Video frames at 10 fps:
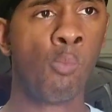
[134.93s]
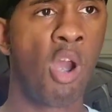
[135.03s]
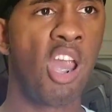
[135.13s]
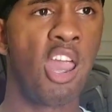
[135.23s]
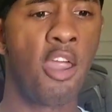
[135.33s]

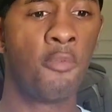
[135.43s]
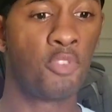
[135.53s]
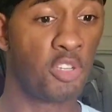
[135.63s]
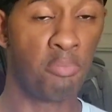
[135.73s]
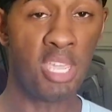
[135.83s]
And
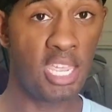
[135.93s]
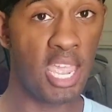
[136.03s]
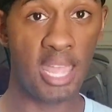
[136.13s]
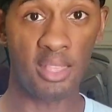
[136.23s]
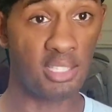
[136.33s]
to me,
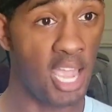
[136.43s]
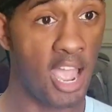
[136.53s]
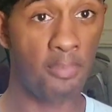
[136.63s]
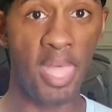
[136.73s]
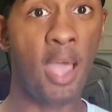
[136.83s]
at the
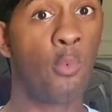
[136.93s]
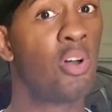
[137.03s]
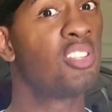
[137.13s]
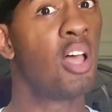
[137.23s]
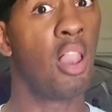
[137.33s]
time, that
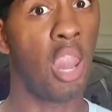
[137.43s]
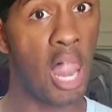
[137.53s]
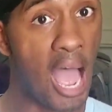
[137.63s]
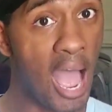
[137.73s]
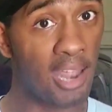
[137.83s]
was a
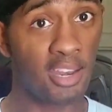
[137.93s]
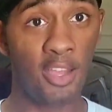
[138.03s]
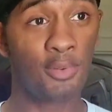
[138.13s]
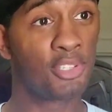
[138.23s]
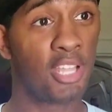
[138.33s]
lot.
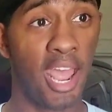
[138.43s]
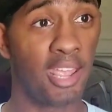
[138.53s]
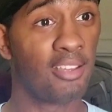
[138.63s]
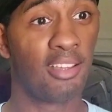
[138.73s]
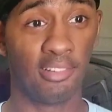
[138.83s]
That was like
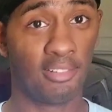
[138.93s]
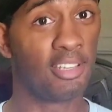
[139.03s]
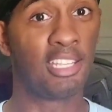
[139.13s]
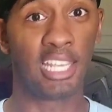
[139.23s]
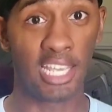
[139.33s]

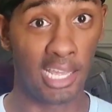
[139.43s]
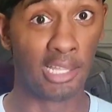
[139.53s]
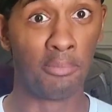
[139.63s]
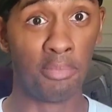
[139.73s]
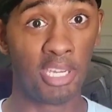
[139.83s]

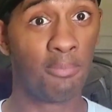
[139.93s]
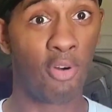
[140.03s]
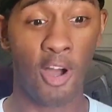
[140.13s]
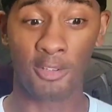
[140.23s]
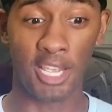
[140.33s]
killing me,
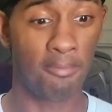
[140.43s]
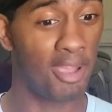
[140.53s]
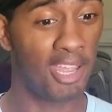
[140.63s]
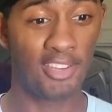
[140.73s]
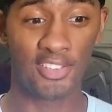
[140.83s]
bro. I was like,
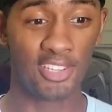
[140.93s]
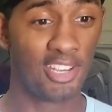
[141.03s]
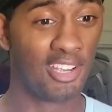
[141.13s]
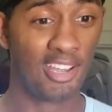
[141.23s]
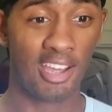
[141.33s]
man,
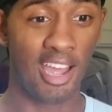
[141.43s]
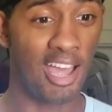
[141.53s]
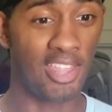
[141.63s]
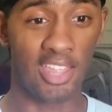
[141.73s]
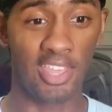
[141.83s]

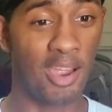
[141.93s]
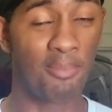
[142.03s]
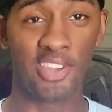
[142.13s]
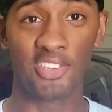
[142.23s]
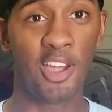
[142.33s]
I think I
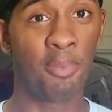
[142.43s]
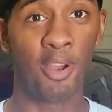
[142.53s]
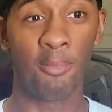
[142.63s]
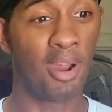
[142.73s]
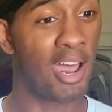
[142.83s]
messed up
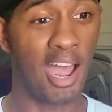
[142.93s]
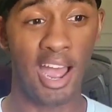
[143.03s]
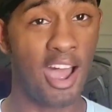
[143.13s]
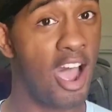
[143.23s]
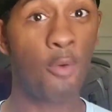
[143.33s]
here, but
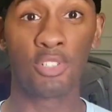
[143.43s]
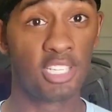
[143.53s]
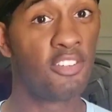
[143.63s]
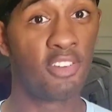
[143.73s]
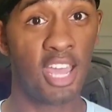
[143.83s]
I was
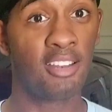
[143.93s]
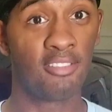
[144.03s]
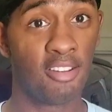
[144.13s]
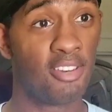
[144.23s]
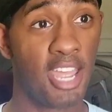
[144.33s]
leaving that
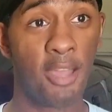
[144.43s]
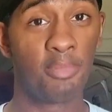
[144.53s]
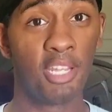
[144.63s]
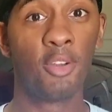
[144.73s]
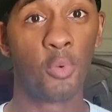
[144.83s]
damn
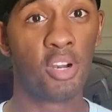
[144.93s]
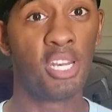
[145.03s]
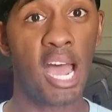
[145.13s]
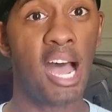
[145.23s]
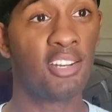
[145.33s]
dealer with a
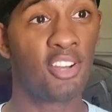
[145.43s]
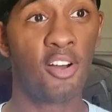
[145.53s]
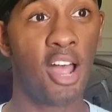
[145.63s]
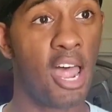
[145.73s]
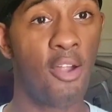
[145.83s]
Dodge.
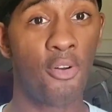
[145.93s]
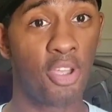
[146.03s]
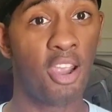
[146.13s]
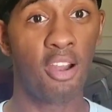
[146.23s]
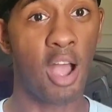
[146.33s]
I don't
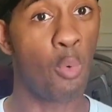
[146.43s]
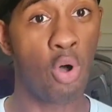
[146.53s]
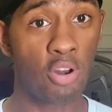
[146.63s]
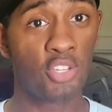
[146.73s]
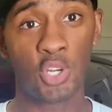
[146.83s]
care. I
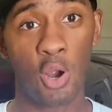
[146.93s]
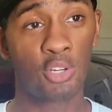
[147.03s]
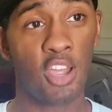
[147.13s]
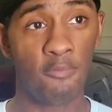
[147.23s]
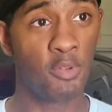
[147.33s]
wanted a
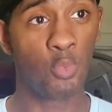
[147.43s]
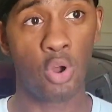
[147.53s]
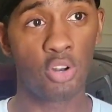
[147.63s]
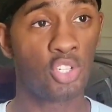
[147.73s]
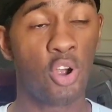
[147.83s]
Charger. I've been
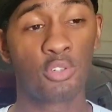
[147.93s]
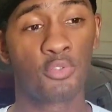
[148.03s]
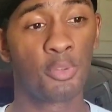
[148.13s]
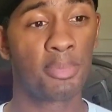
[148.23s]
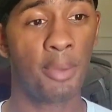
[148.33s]
wanting a Charger for some time.